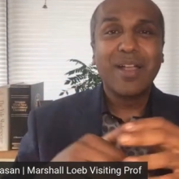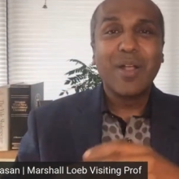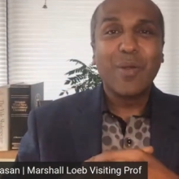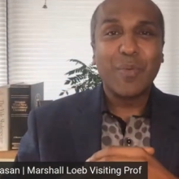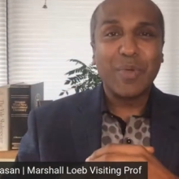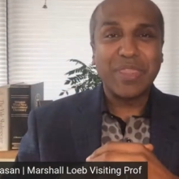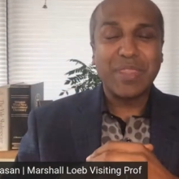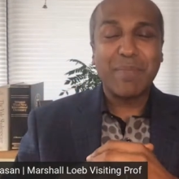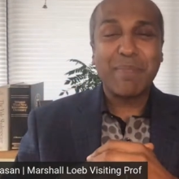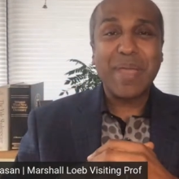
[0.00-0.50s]

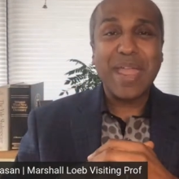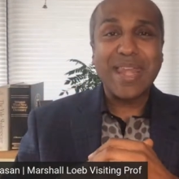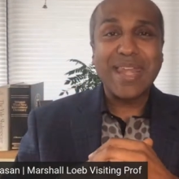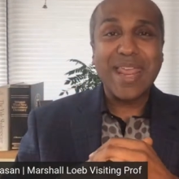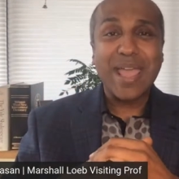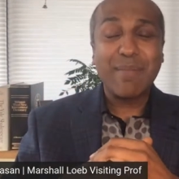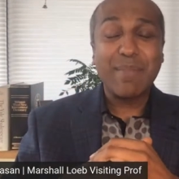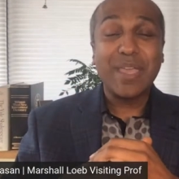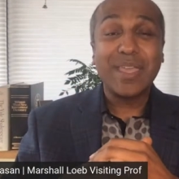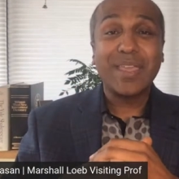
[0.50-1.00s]
with the
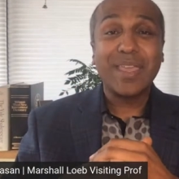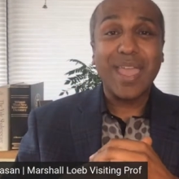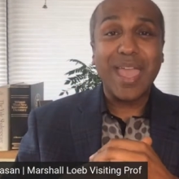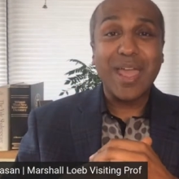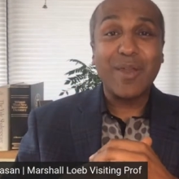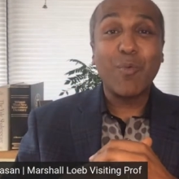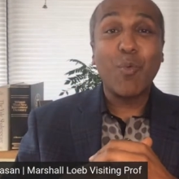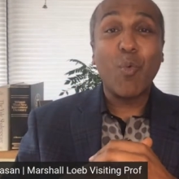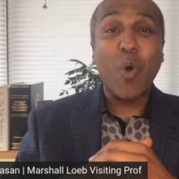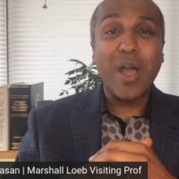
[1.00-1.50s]
pandemic
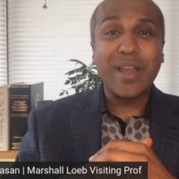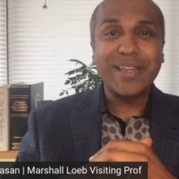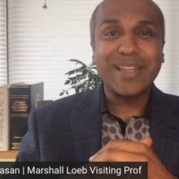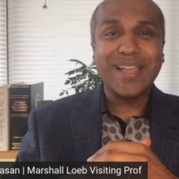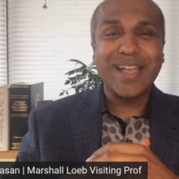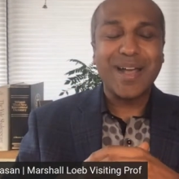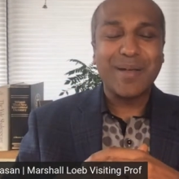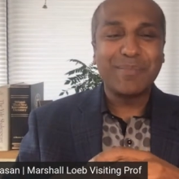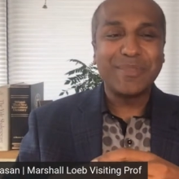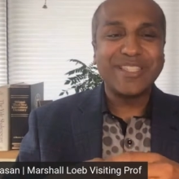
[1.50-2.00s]
and what
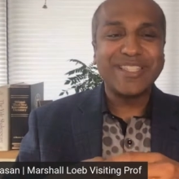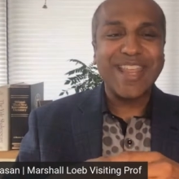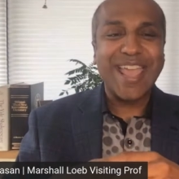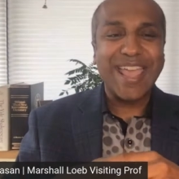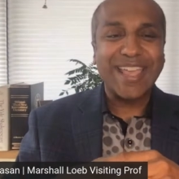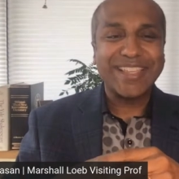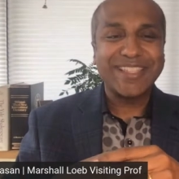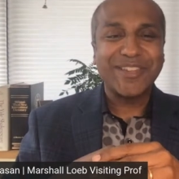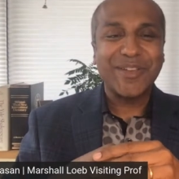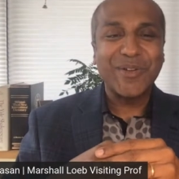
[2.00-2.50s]
comes
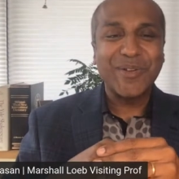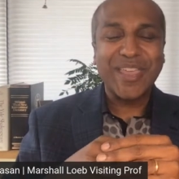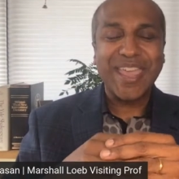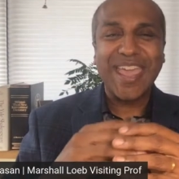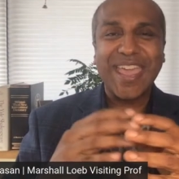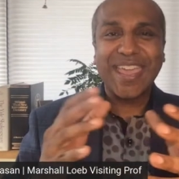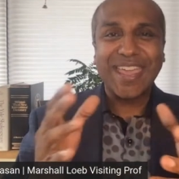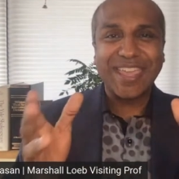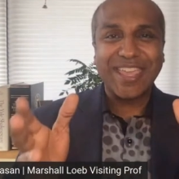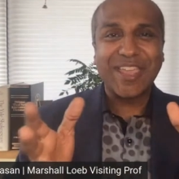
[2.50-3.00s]
next.
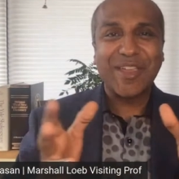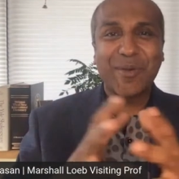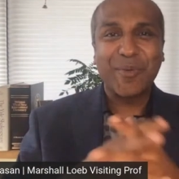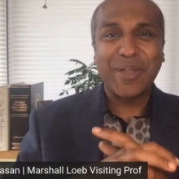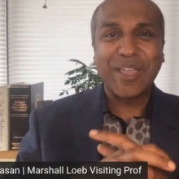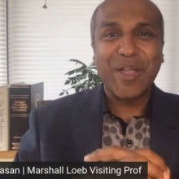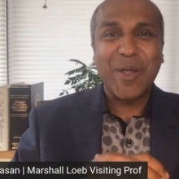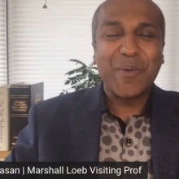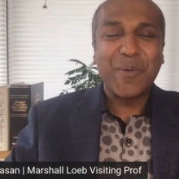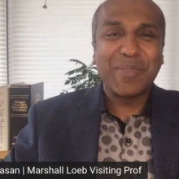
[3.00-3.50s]
Okay, here we
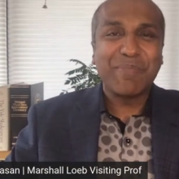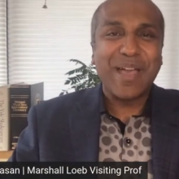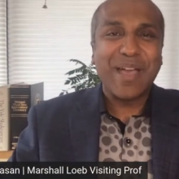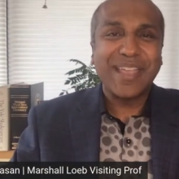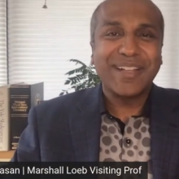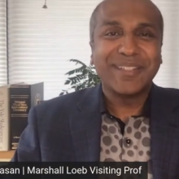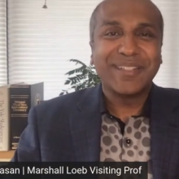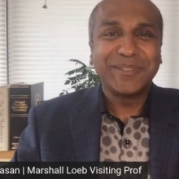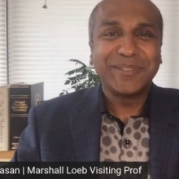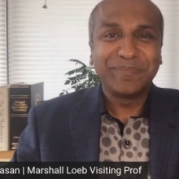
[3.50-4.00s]
go with
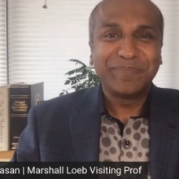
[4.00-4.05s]
Michael.